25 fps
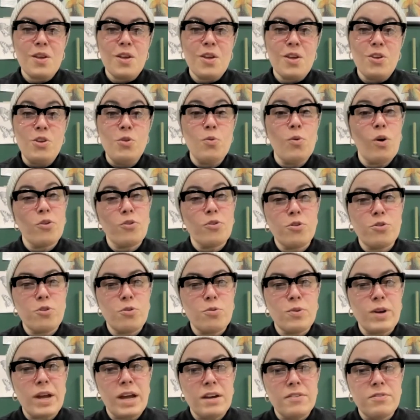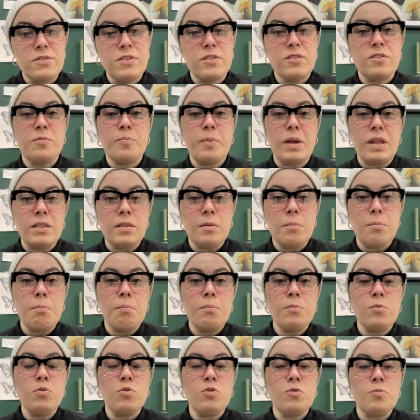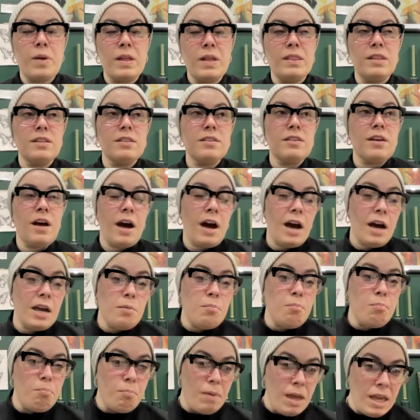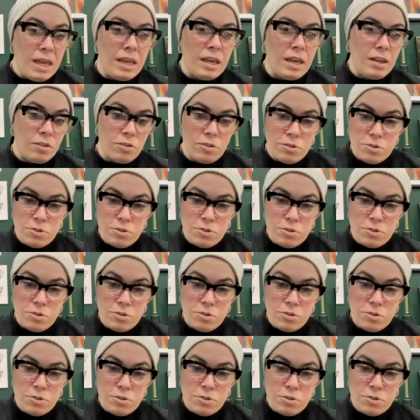you also don't have to spend the time making the